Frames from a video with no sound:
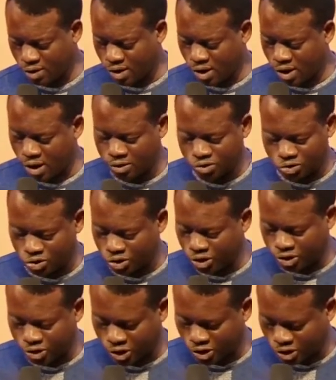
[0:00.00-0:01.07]
in
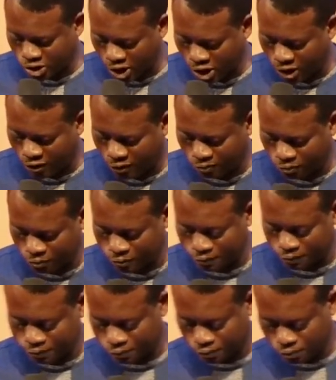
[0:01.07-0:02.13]
Jesus' name.
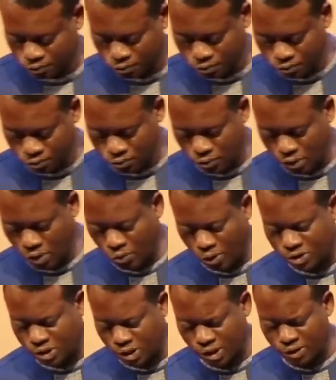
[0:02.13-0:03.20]

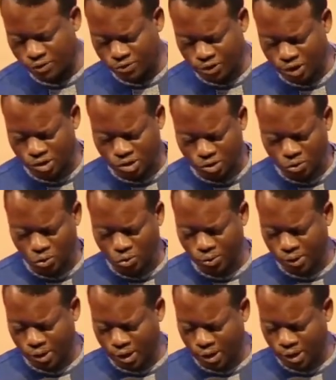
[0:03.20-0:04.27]
Once again, thank you, oh
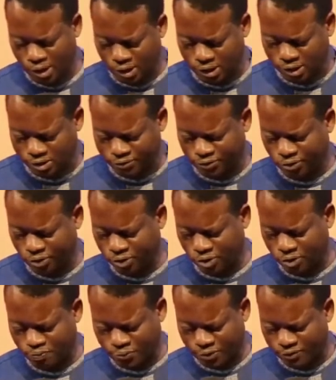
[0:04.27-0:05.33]
God, for
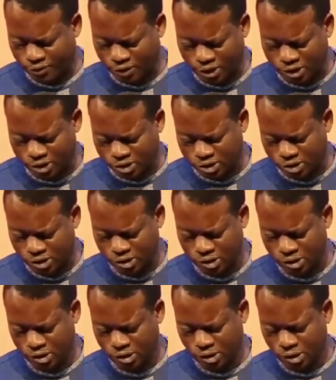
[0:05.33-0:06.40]
the privilege
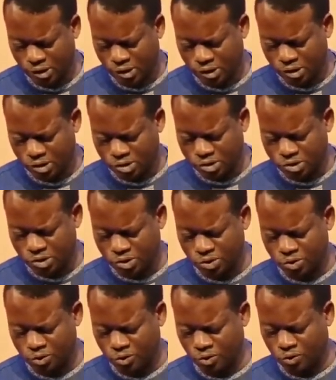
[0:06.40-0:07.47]

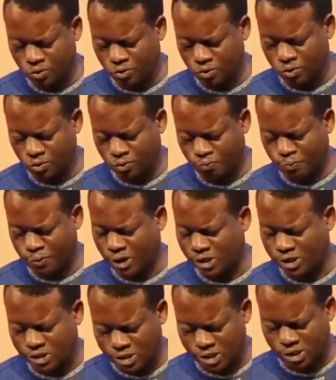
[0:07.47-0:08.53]
to
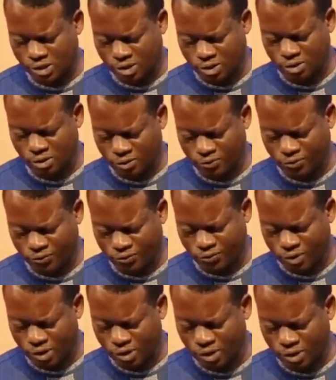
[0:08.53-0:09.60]
partake of
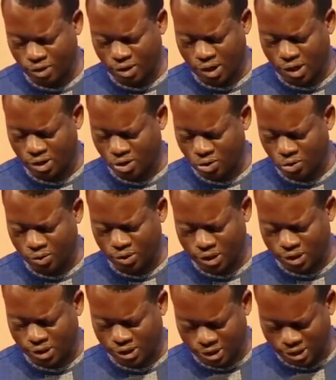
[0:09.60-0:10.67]

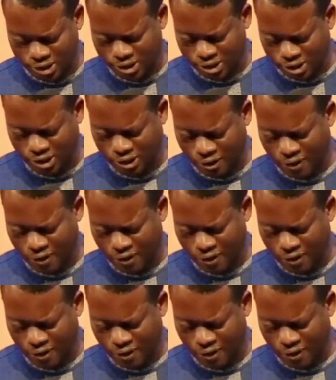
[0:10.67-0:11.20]
another year.